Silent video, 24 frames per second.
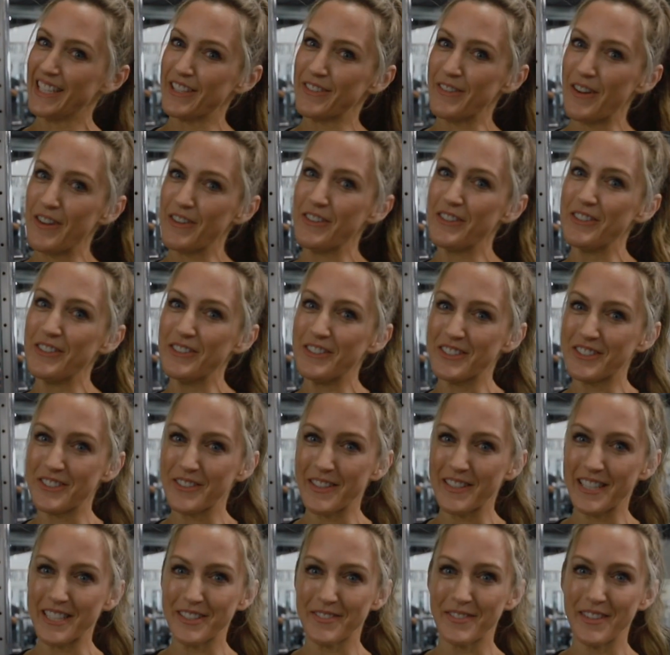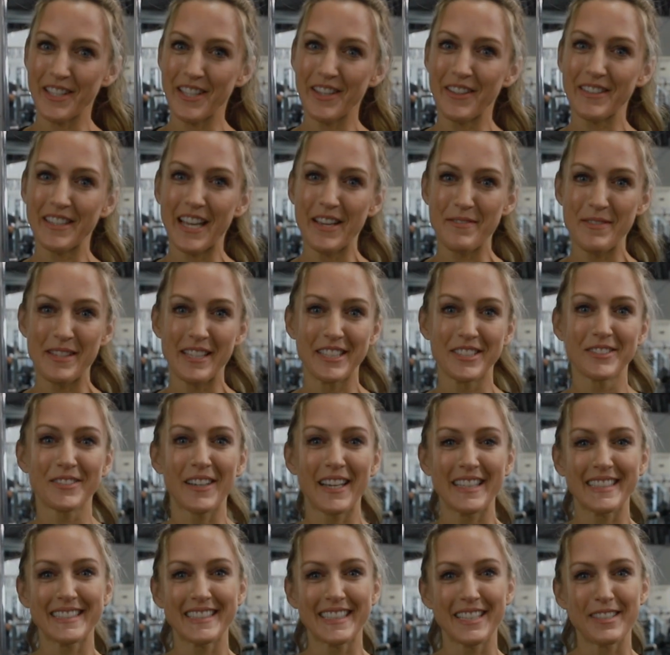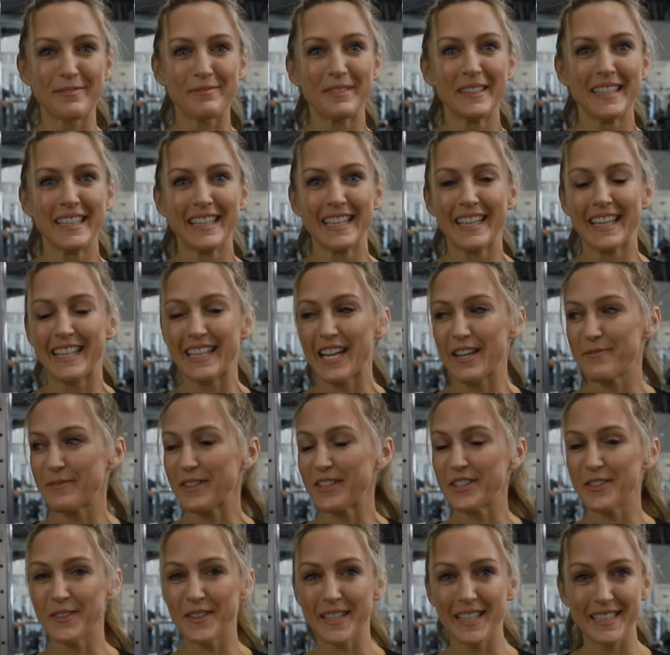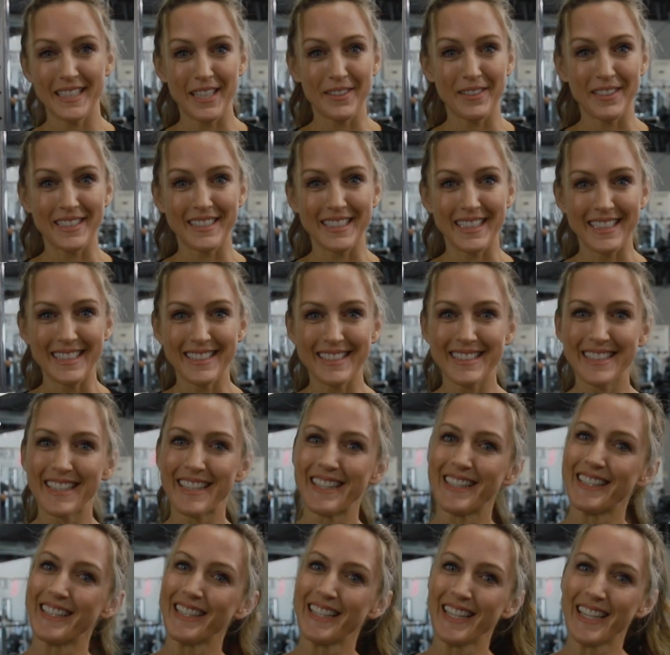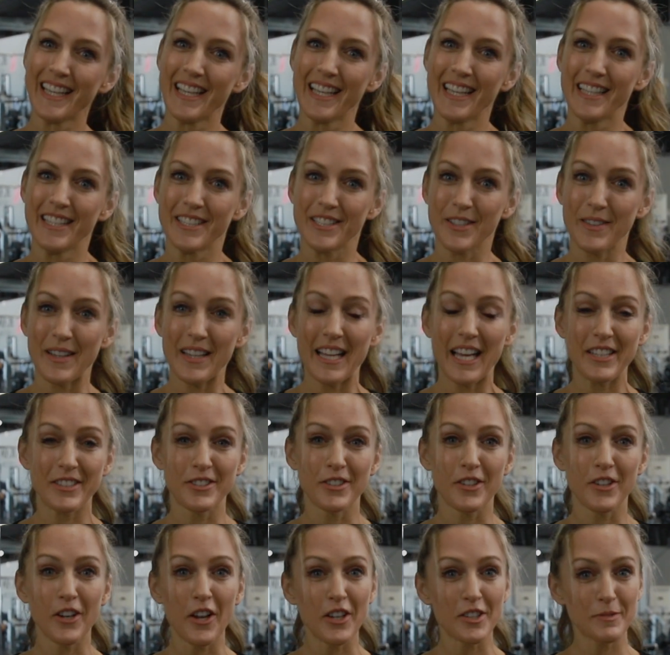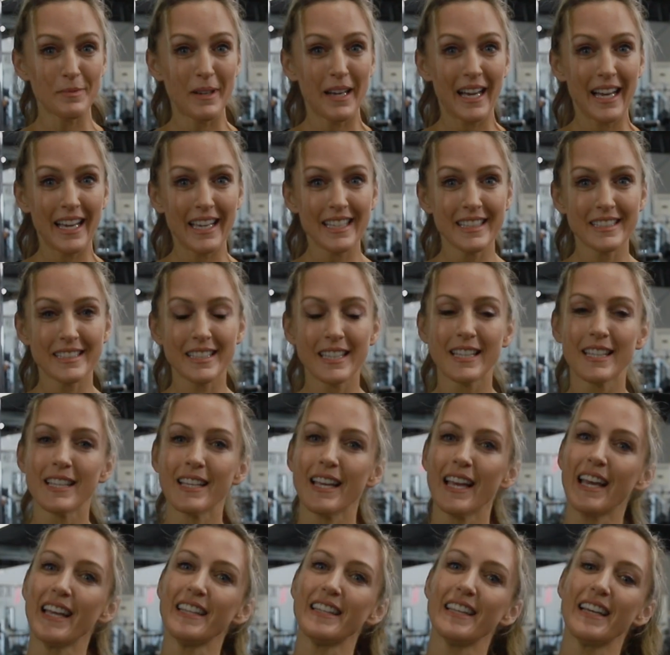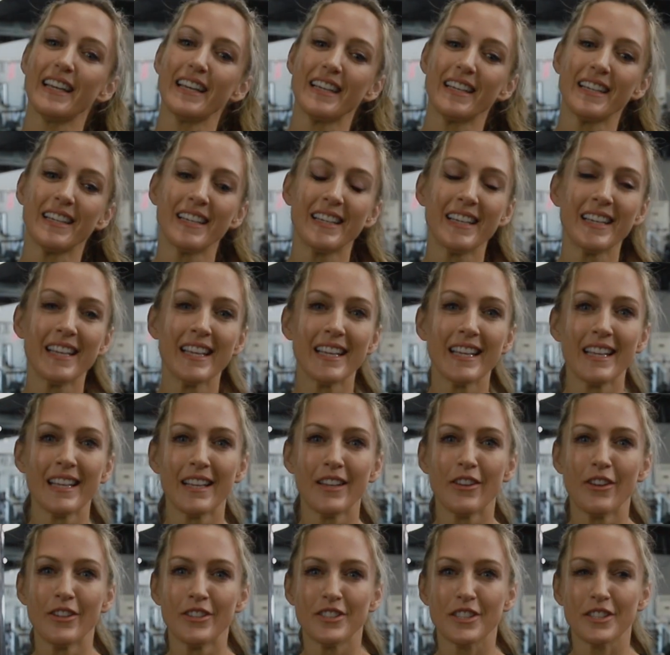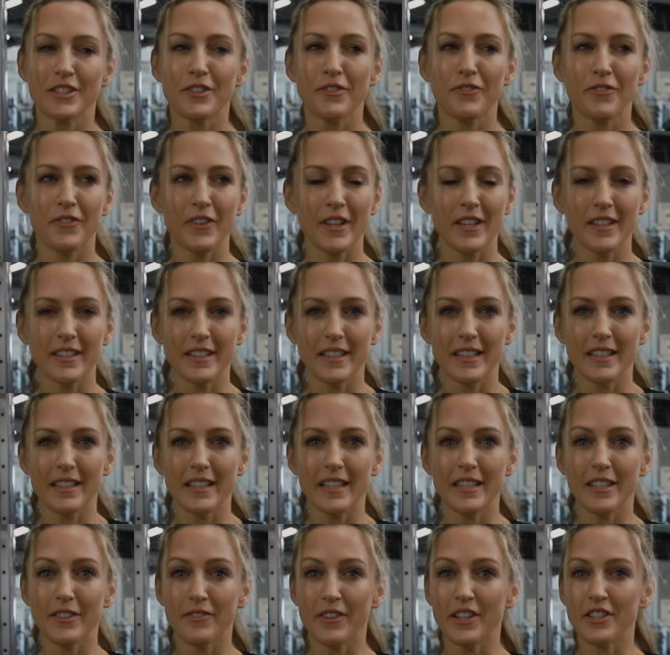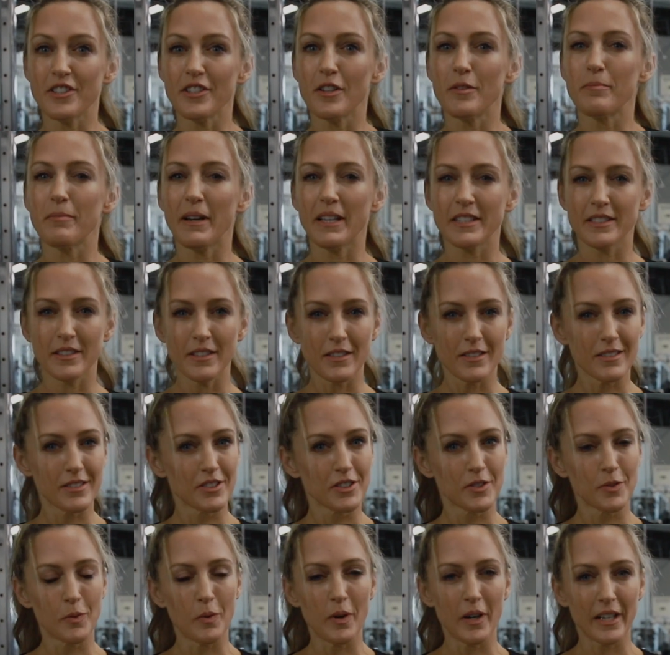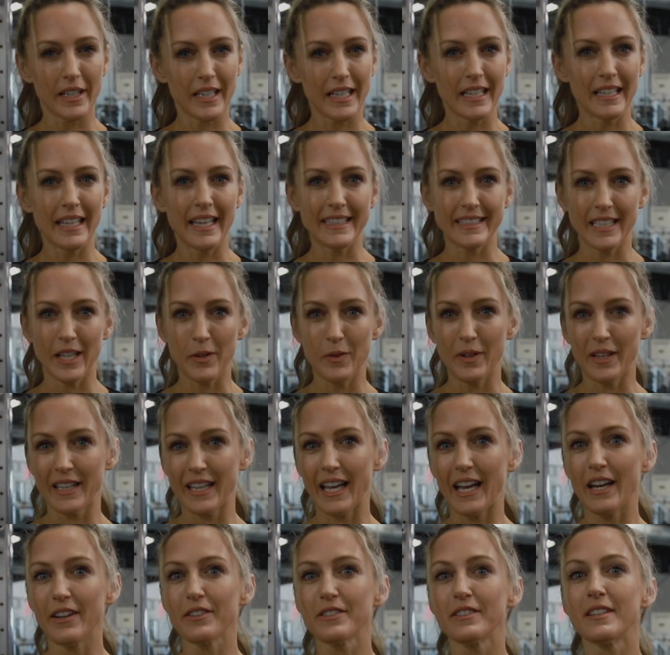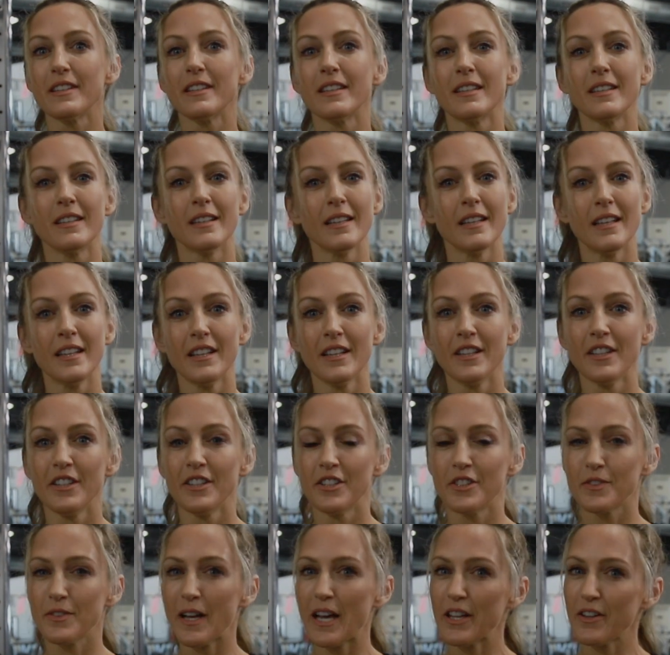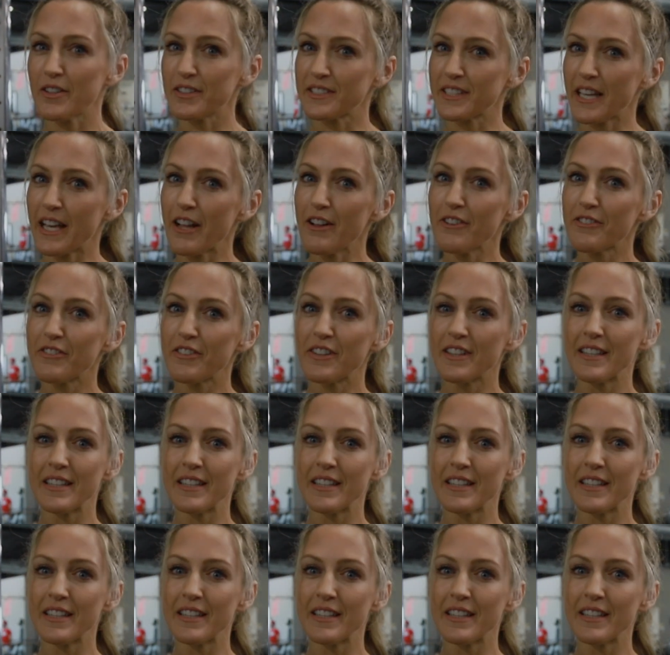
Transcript: Rahul, was doing this video, gave me this great tip, and I've been doing it ever since. So I like to close my eyes and just feel the individual muscles working as I work out. Try yourself.